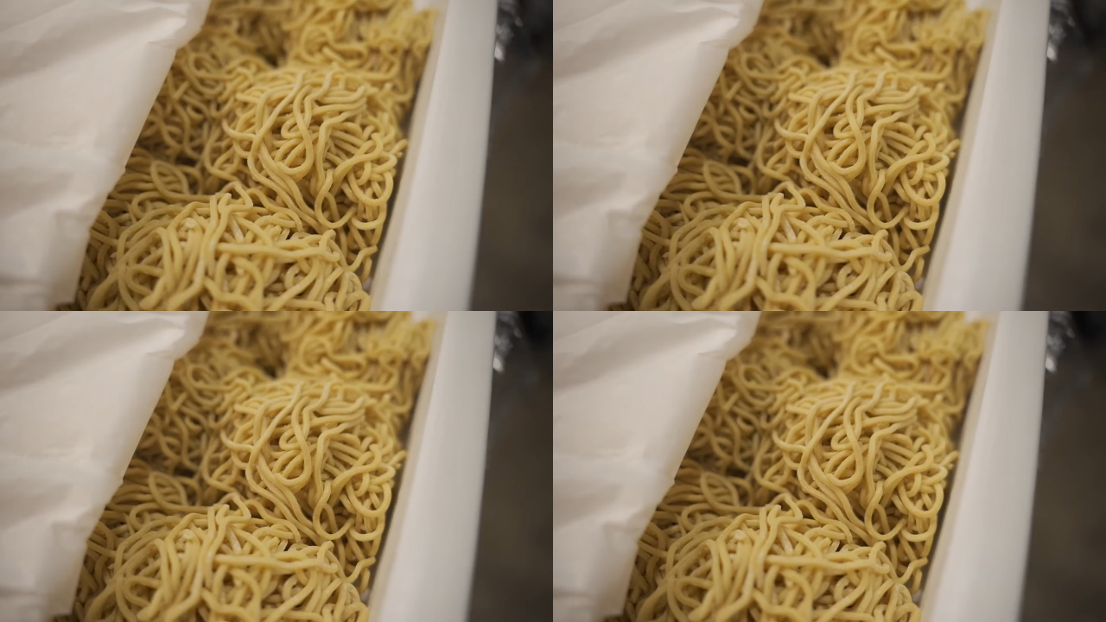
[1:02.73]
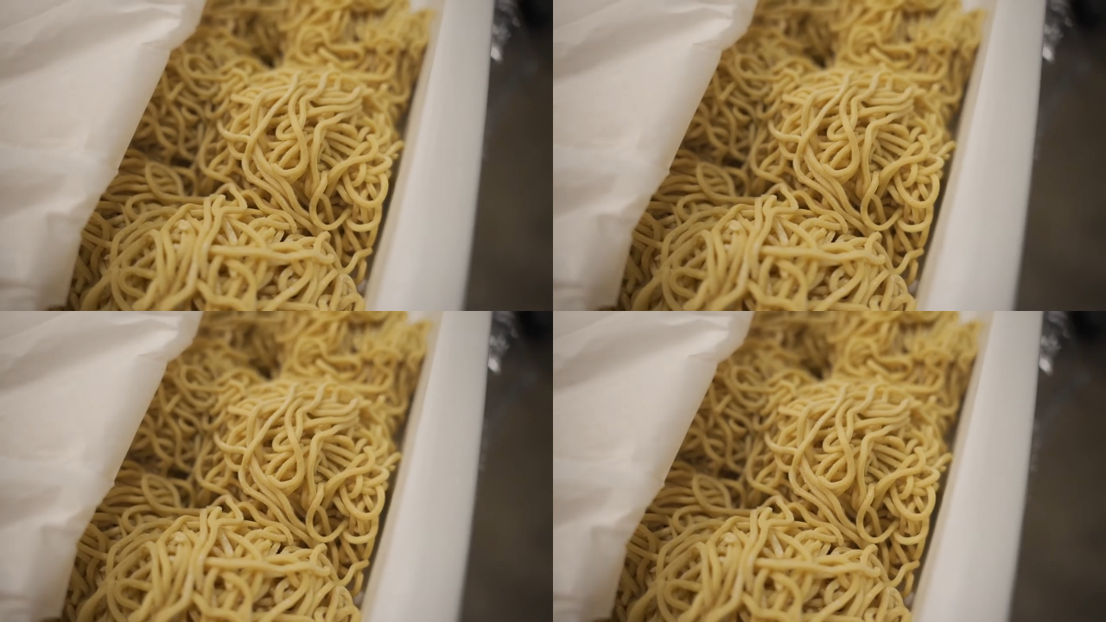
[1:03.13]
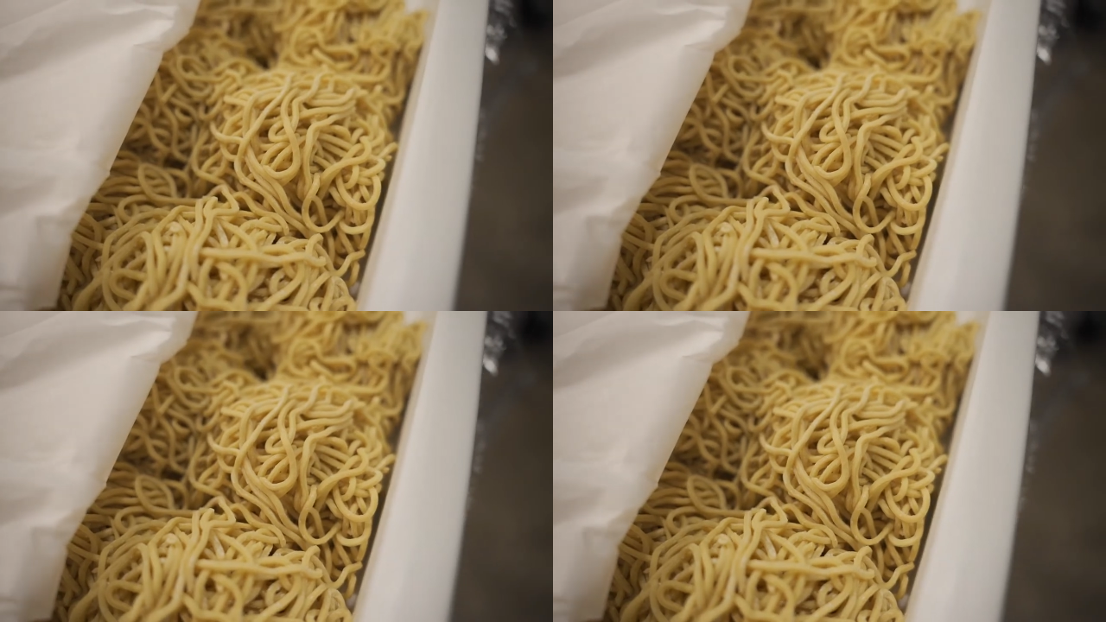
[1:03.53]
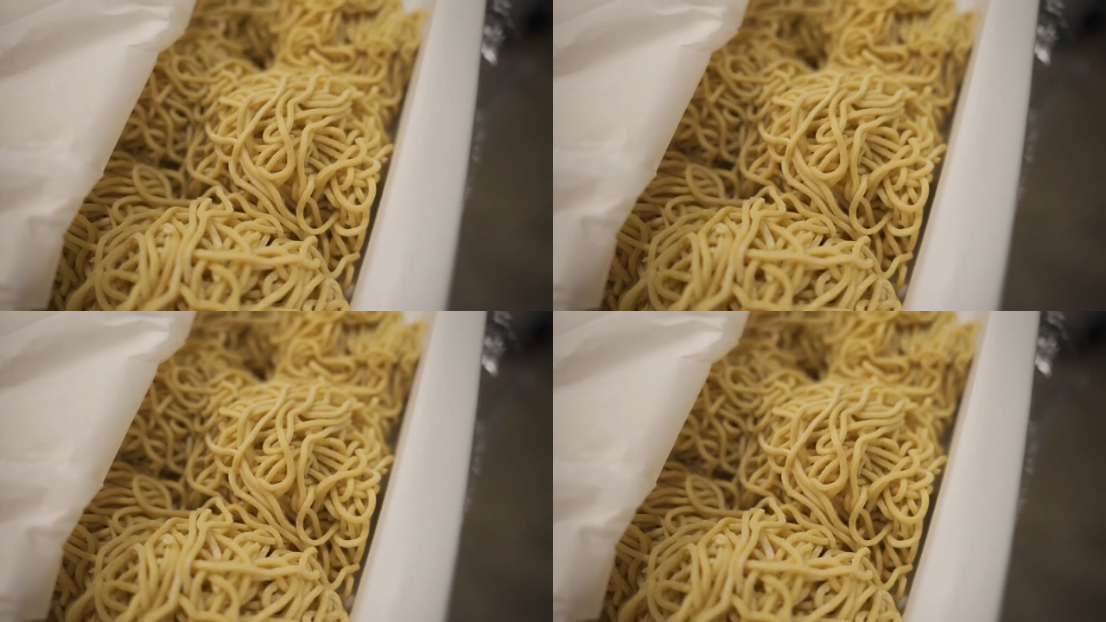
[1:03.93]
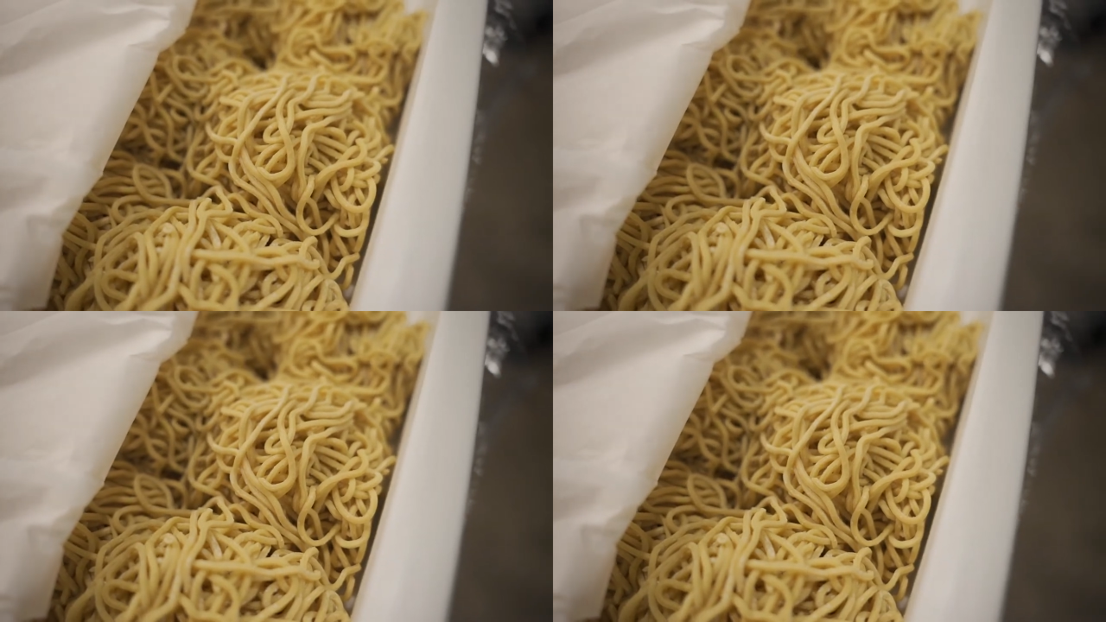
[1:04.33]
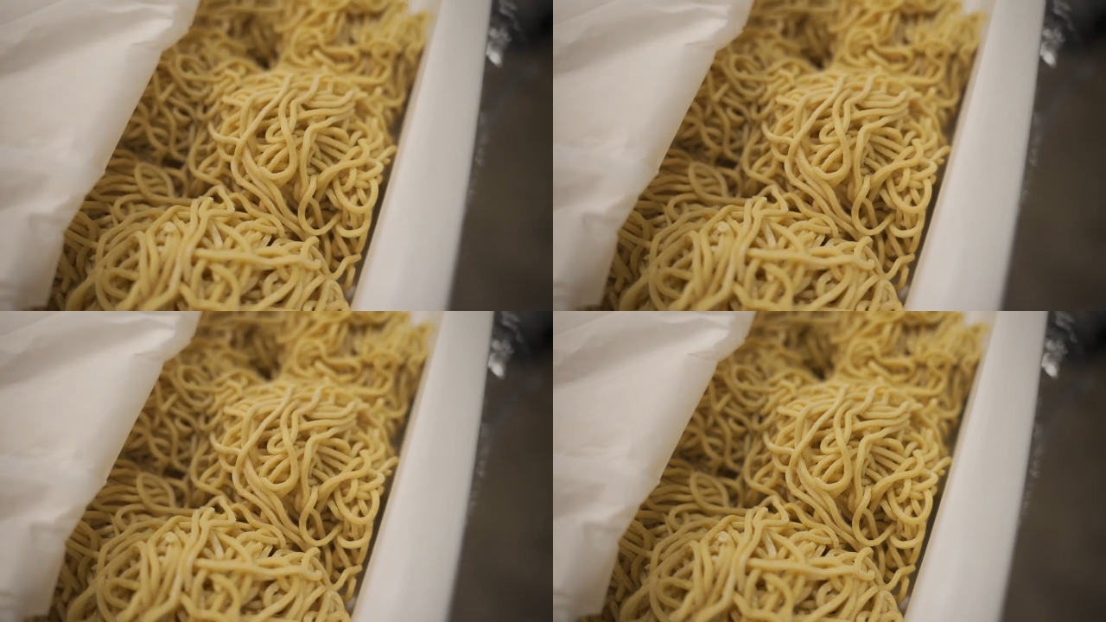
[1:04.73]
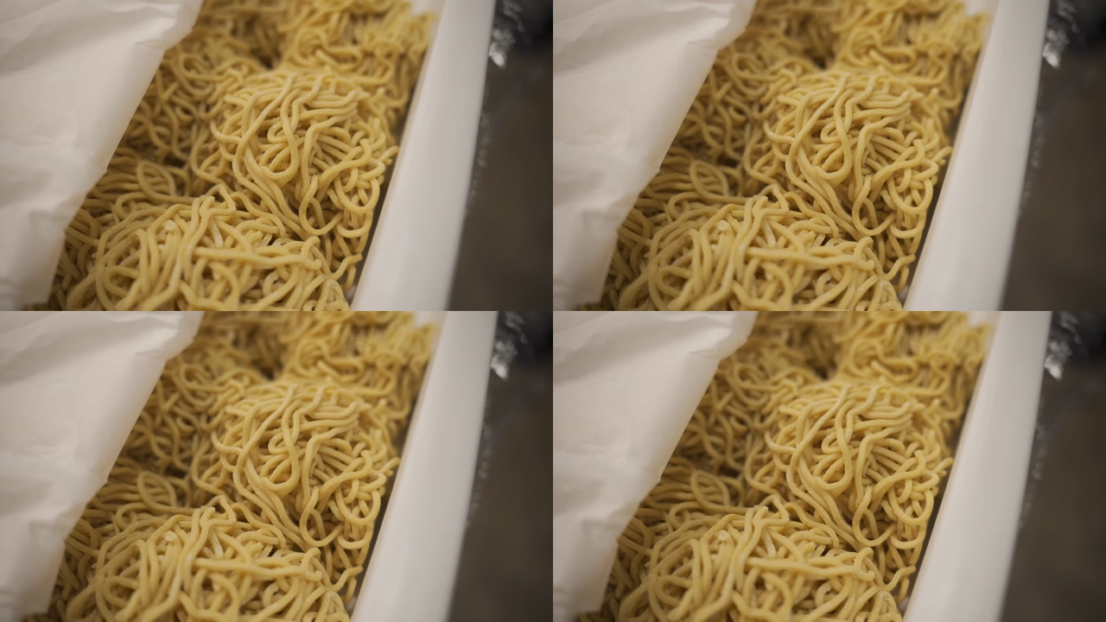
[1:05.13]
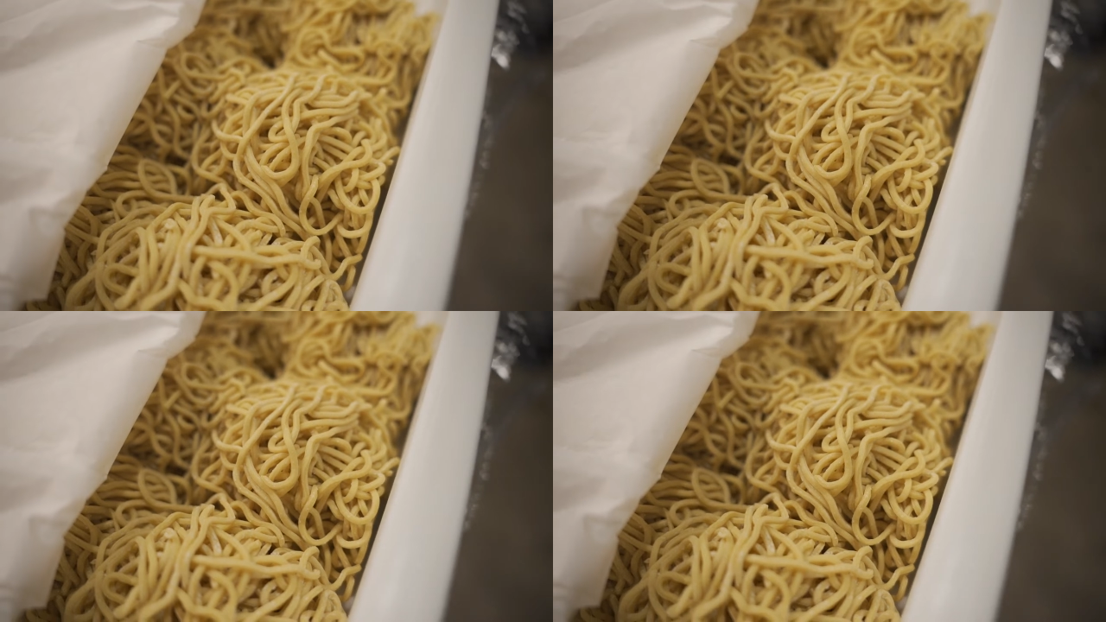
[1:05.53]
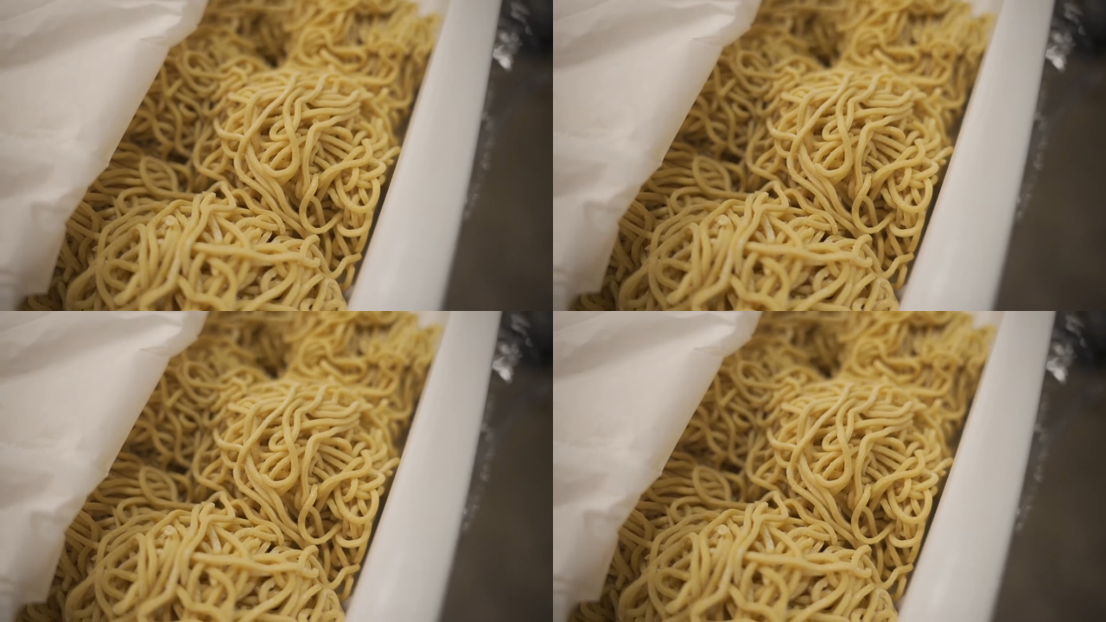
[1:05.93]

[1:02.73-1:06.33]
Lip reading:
No face is visible, so there are no lips to read.